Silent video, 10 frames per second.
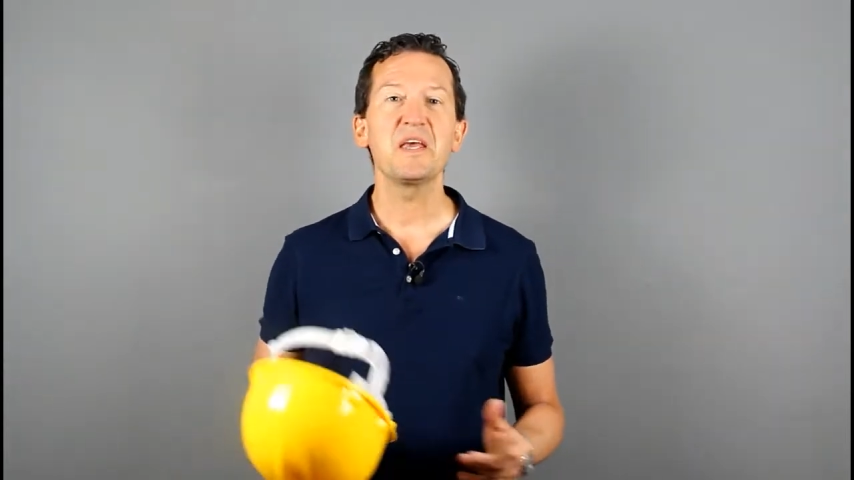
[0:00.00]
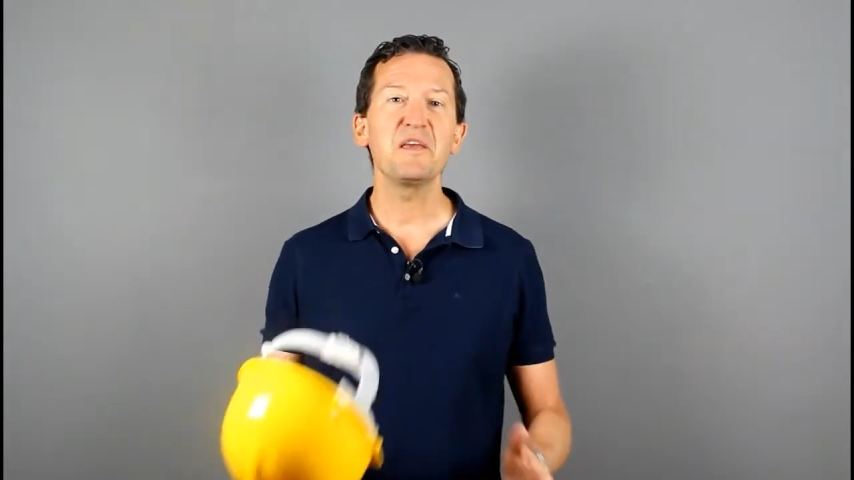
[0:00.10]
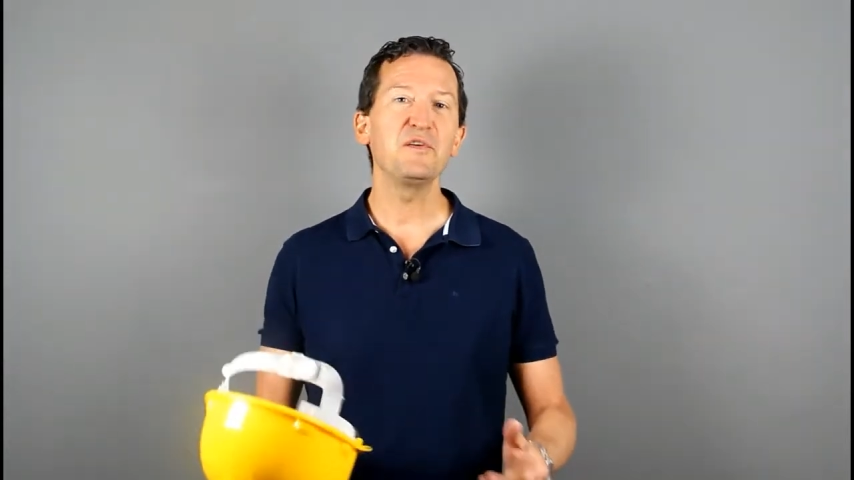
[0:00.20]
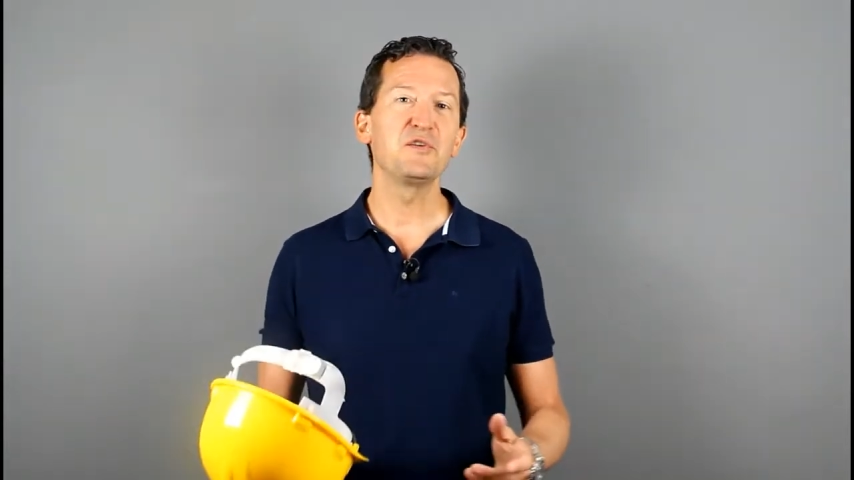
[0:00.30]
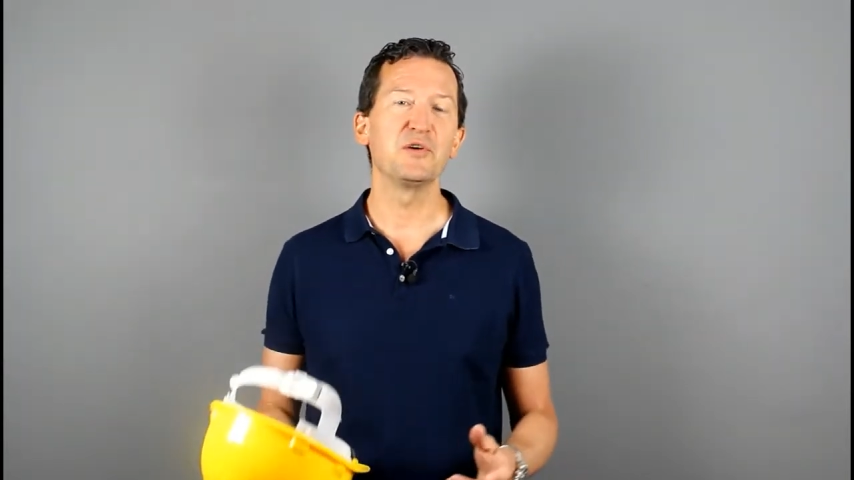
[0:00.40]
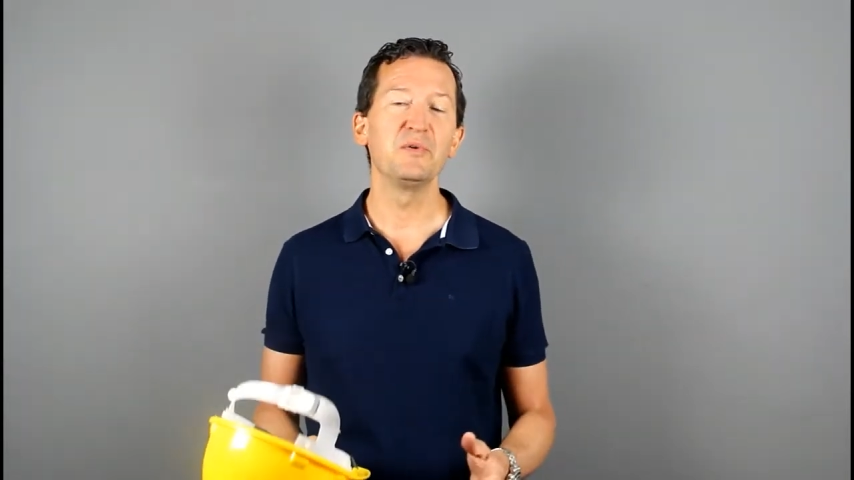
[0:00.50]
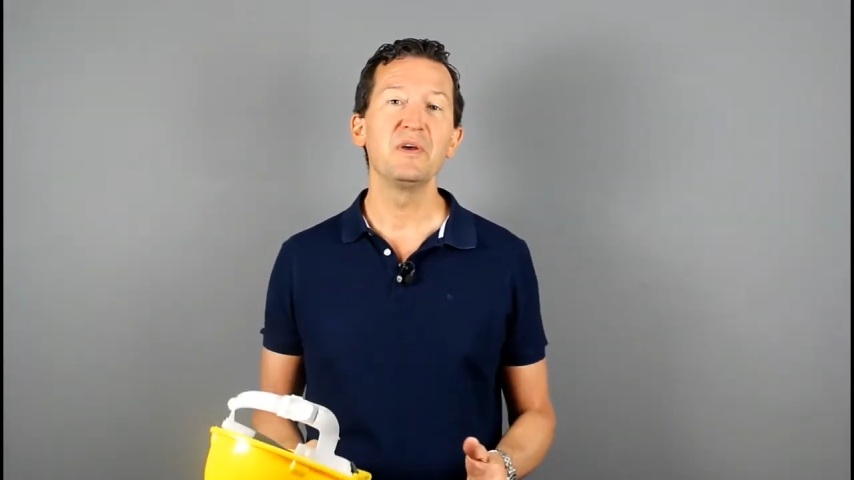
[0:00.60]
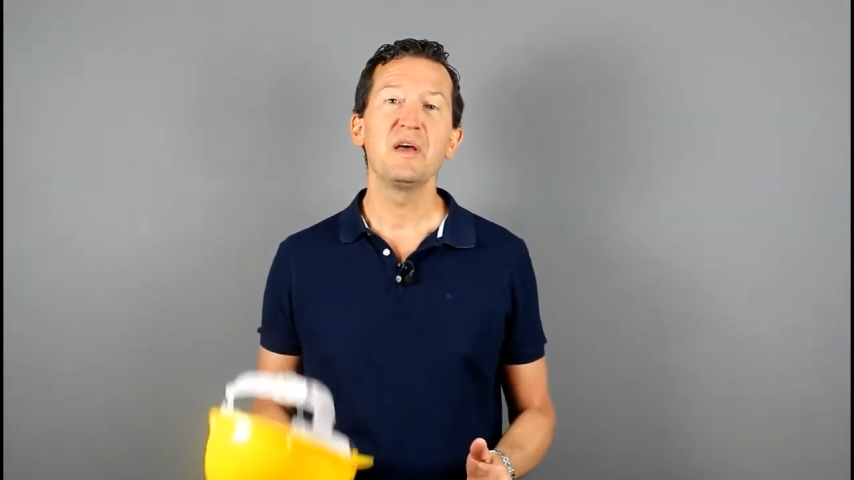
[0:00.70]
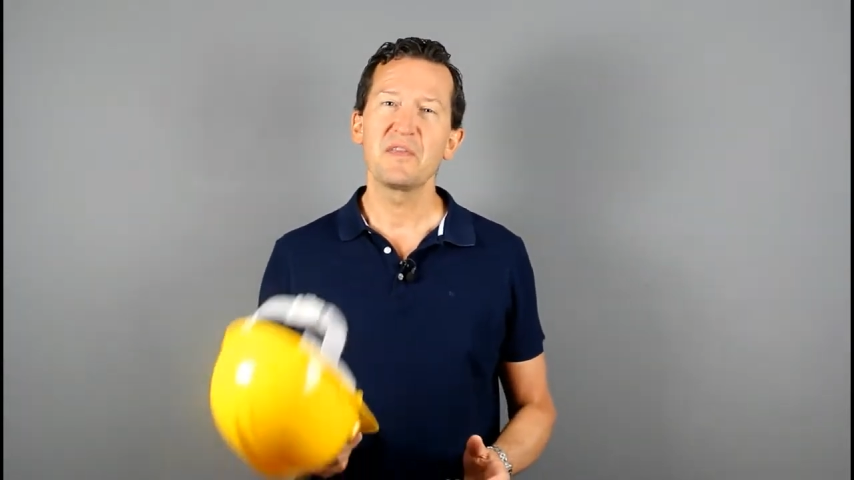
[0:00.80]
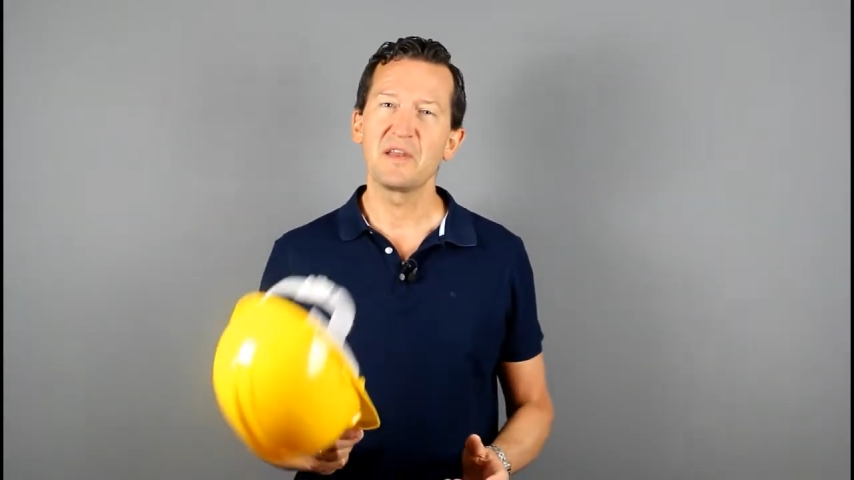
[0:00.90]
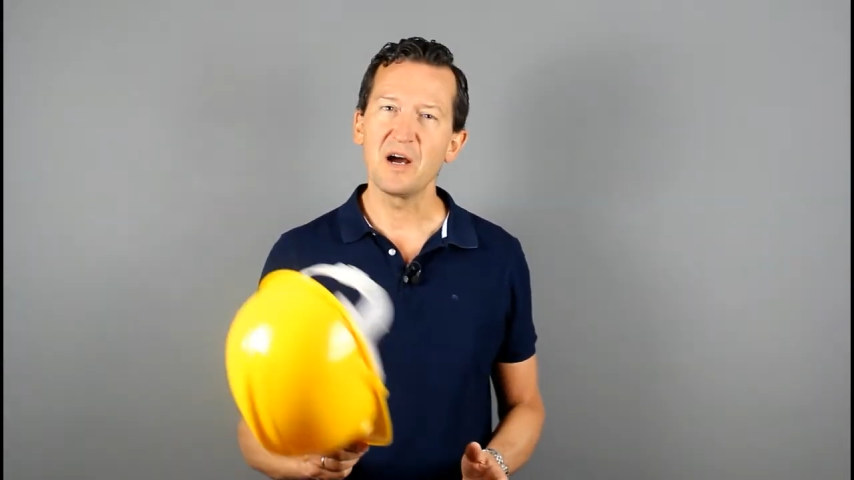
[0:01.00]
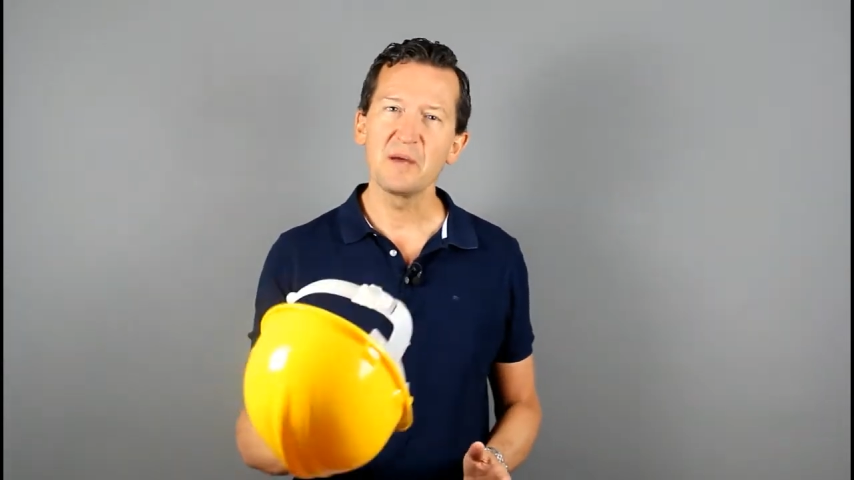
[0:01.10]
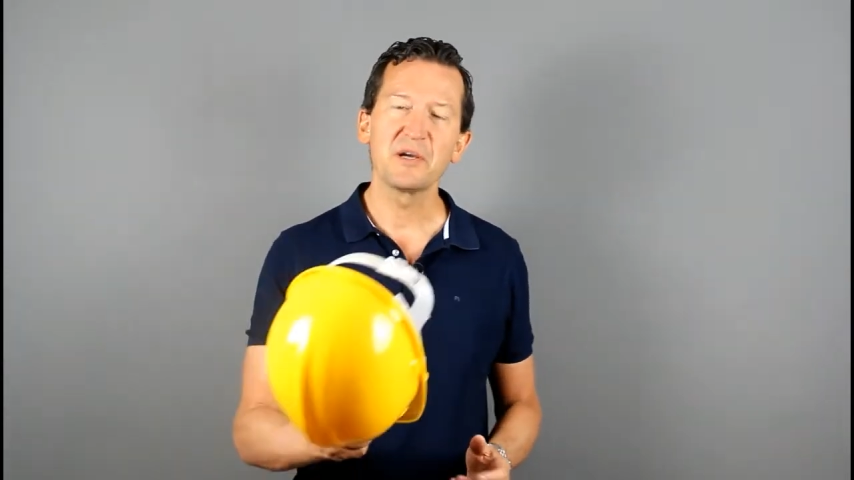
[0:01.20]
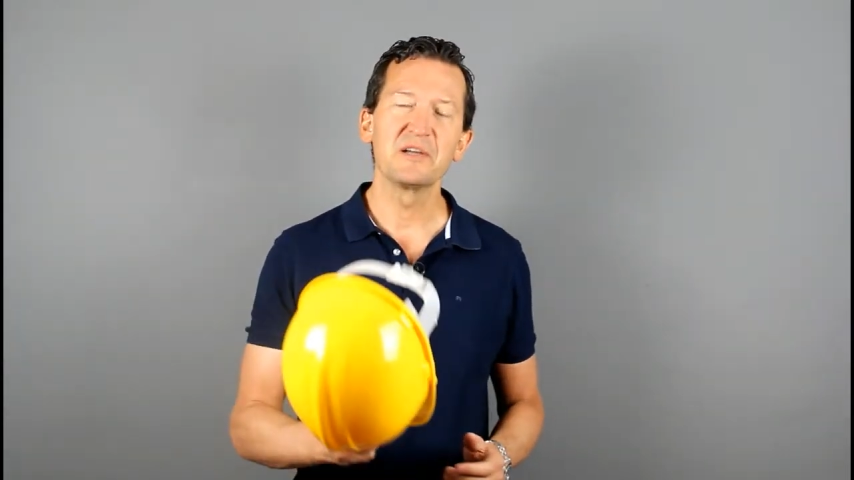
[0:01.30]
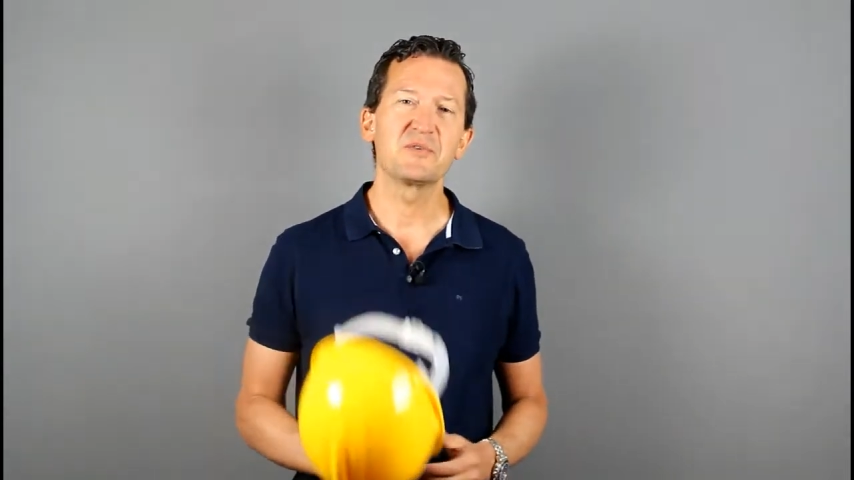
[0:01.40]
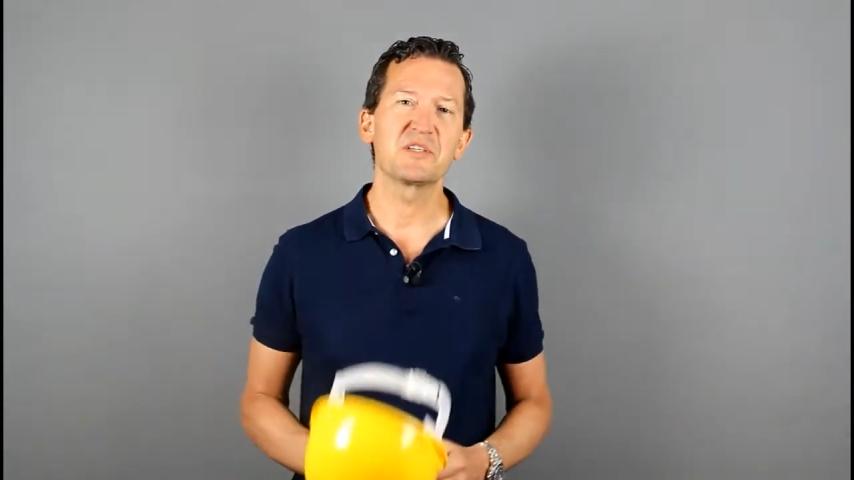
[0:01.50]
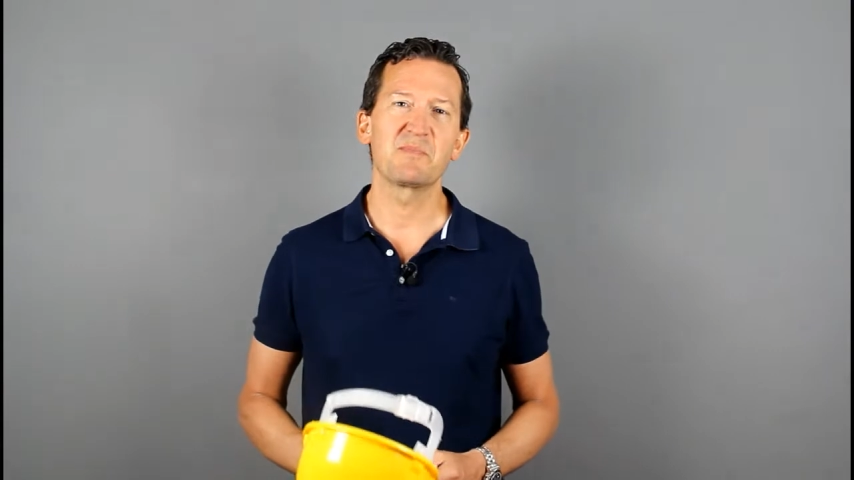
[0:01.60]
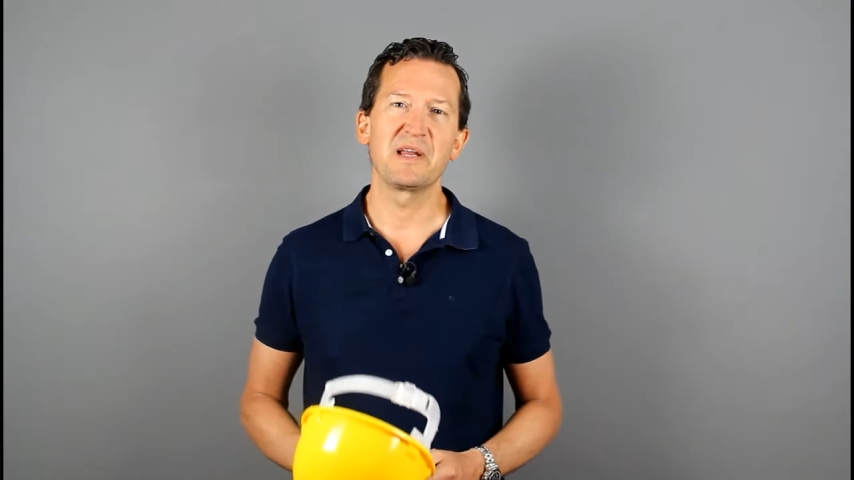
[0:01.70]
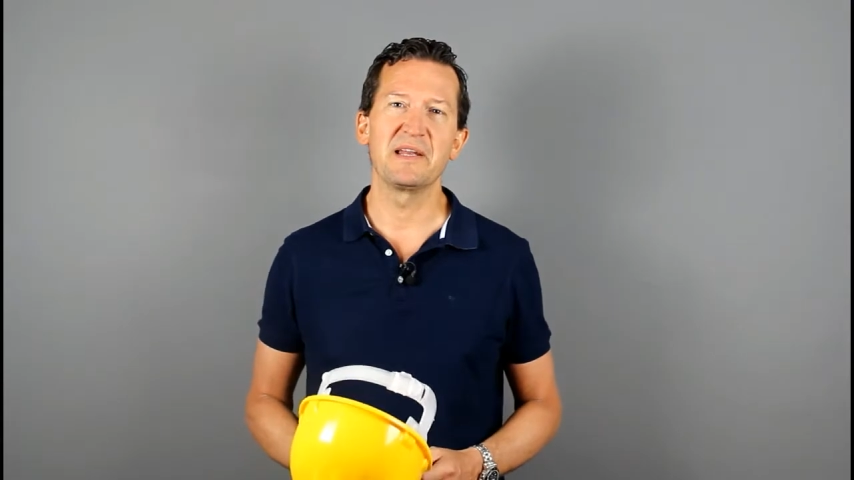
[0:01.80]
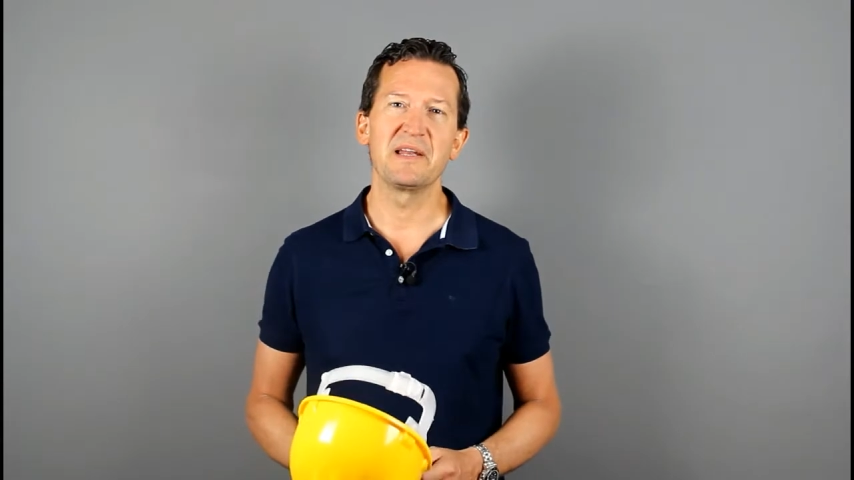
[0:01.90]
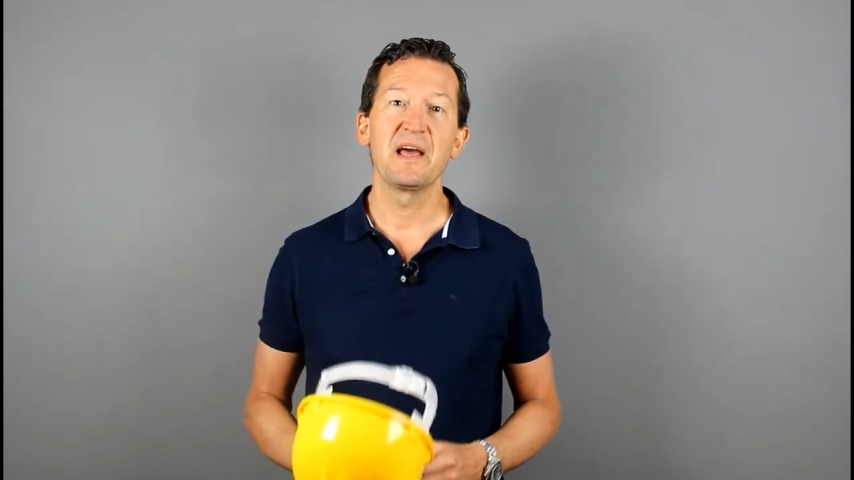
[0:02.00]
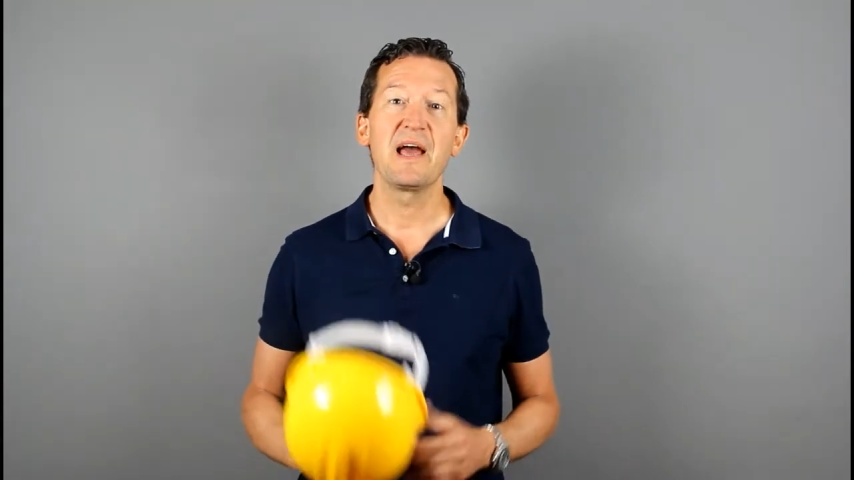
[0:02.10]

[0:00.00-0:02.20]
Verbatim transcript: If you do, then I'm going to explain